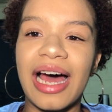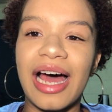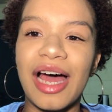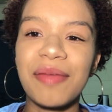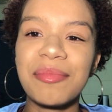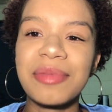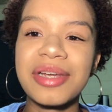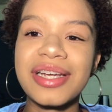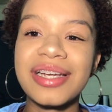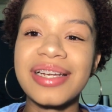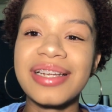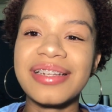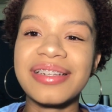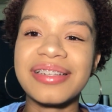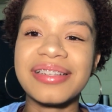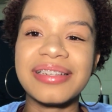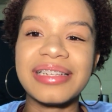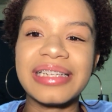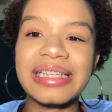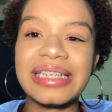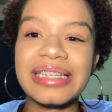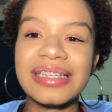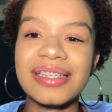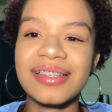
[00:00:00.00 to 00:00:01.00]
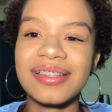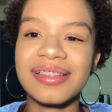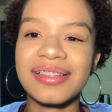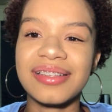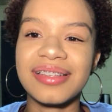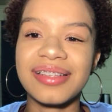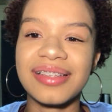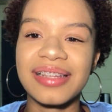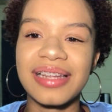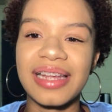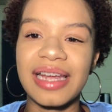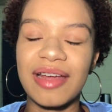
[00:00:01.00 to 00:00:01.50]
I mean,
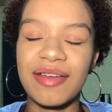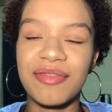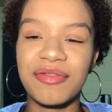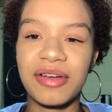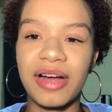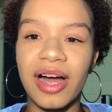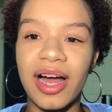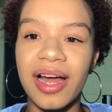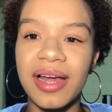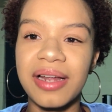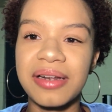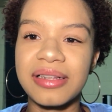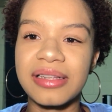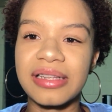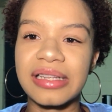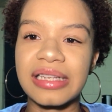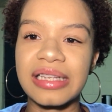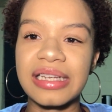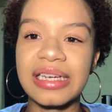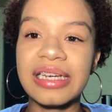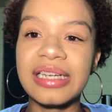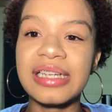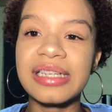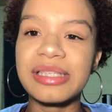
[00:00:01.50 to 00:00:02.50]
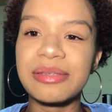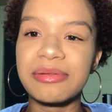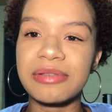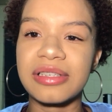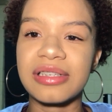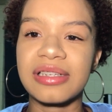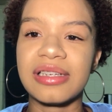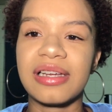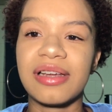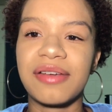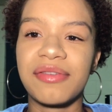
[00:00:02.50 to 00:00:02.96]
if God leads